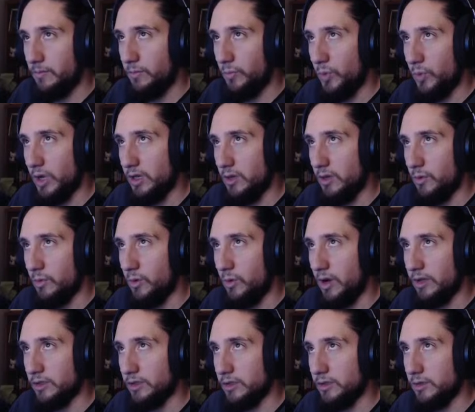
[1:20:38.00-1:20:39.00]
you
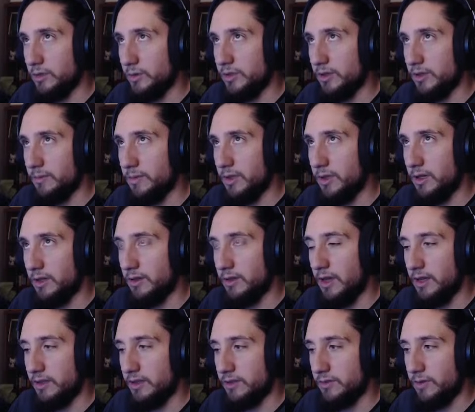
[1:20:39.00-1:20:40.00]
want to do something that
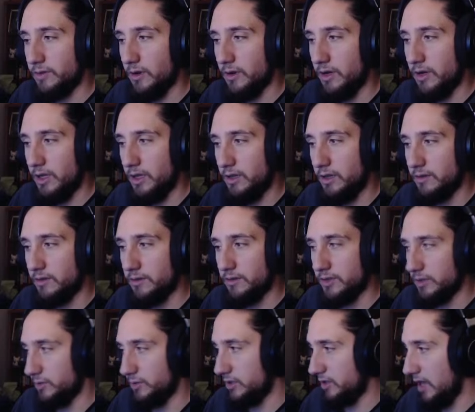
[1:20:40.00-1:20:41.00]
is very
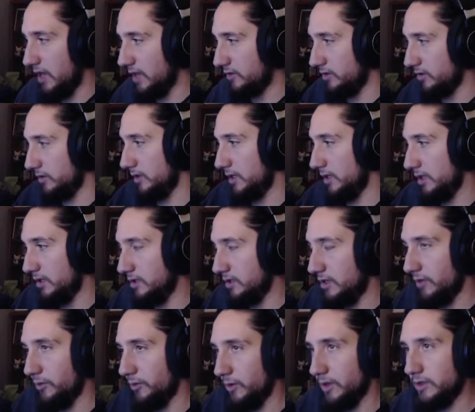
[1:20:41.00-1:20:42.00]
substantially
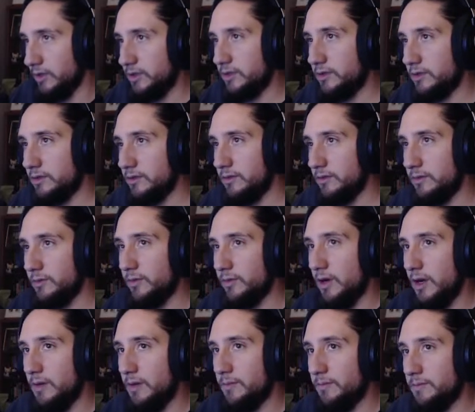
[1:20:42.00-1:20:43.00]
different
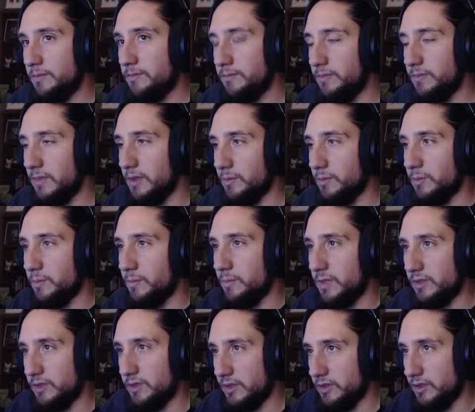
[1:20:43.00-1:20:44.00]
from
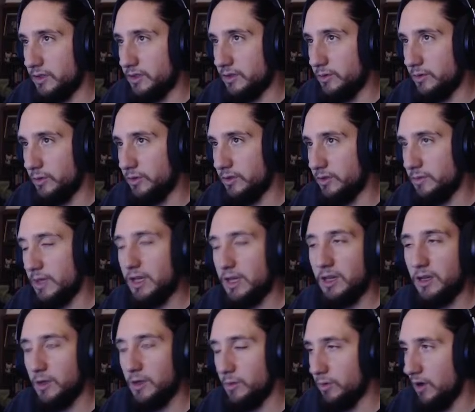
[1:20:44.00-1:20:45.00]
existing solutions, making a
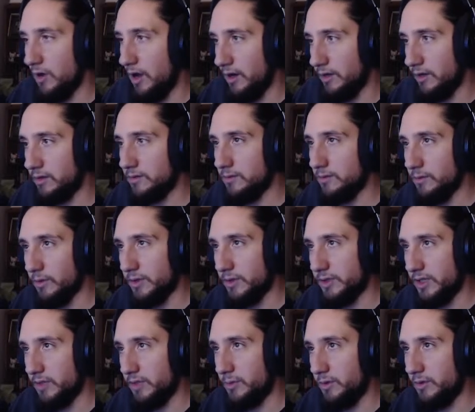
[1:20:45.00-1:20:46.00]
new product, for
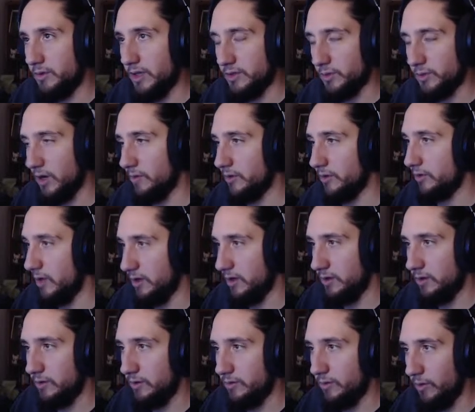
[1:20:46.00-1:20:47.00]
example, that's what I've been trying to
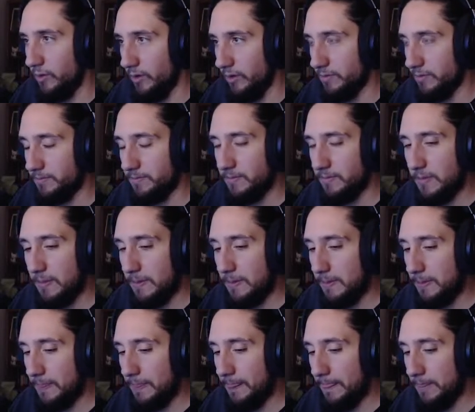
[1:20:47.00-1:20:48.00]
do for
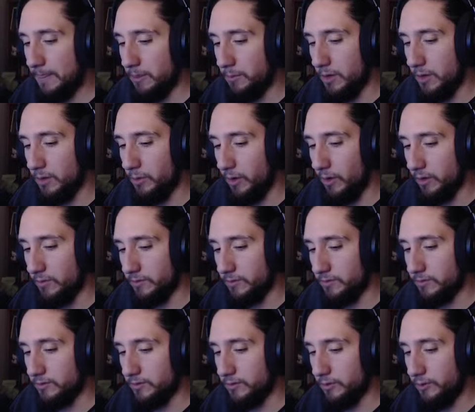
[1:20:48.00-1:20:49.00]
the better part of
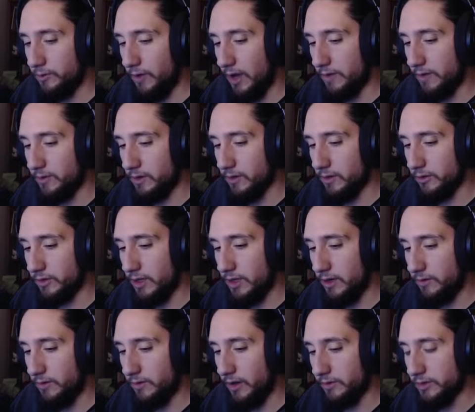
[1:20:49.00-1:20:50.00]
5 years now,
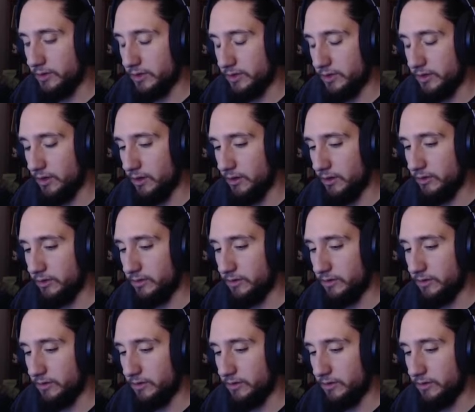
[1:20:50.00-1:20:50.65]
5-6 years.